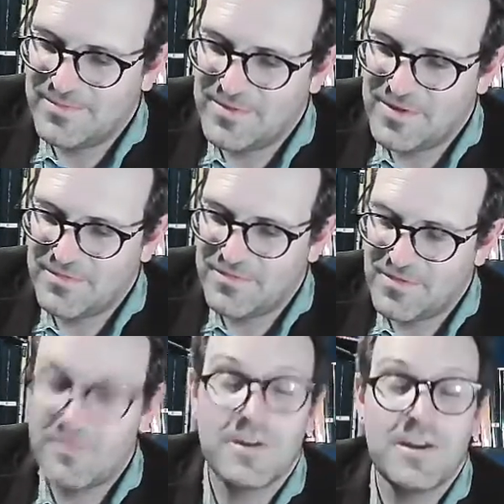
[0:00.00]

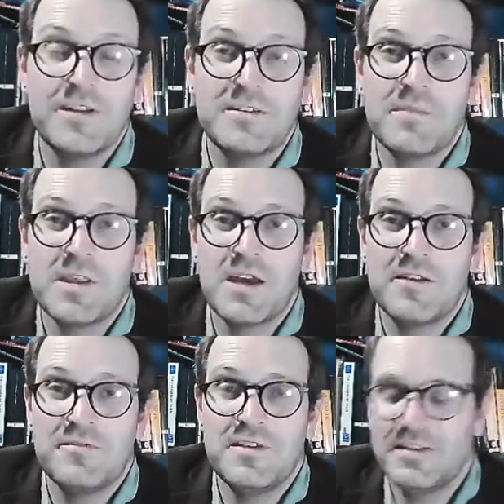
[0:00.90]
If you're getting something out
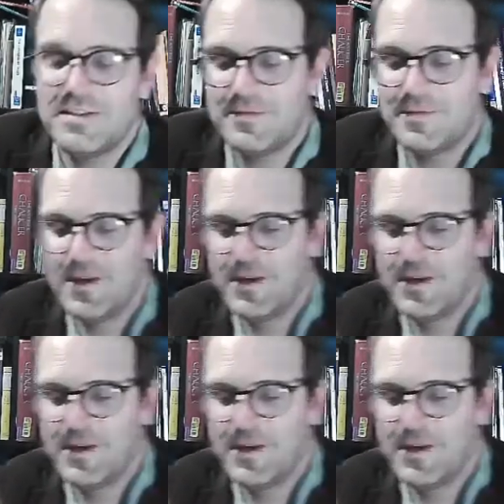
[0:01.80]
of these